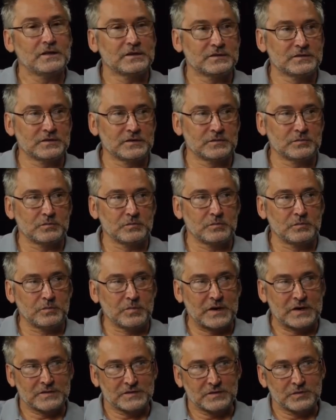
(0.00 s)
The
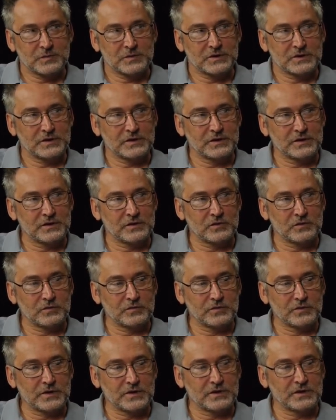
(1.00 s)
possibility
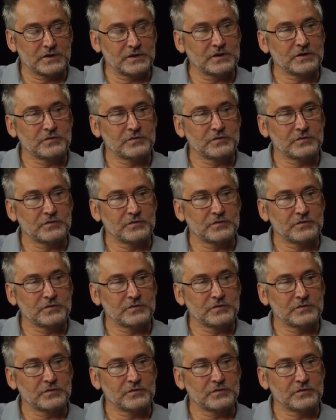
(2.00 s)
of getting